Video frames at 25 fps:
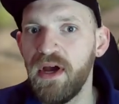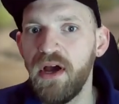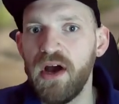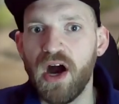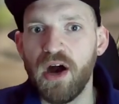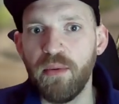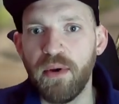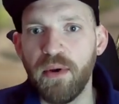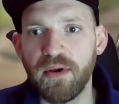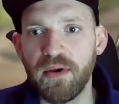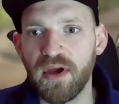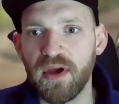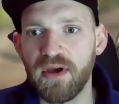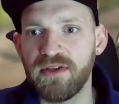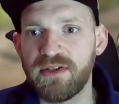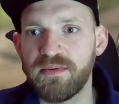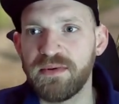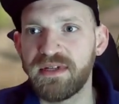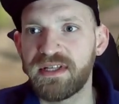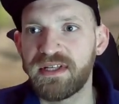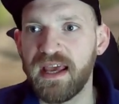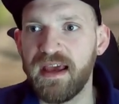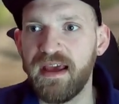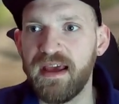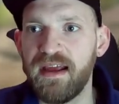I won't go into
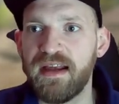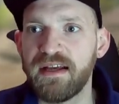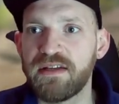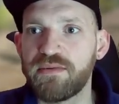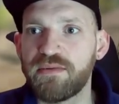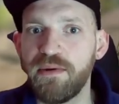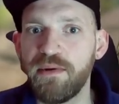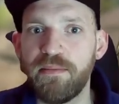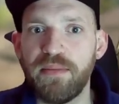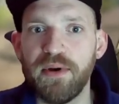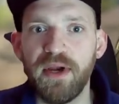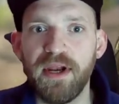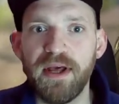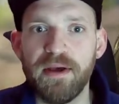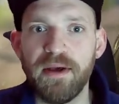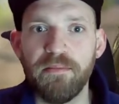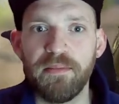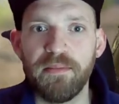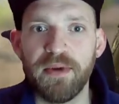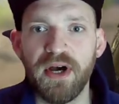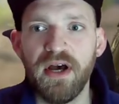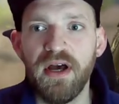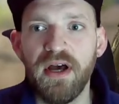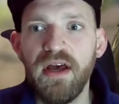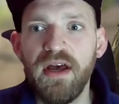his kit unless we pull him,
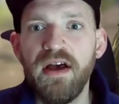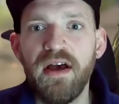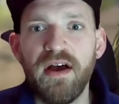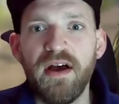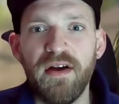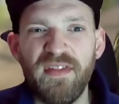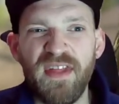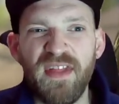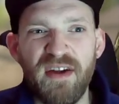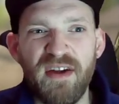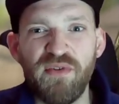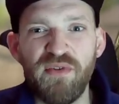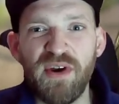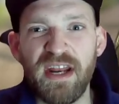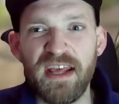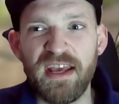but they're really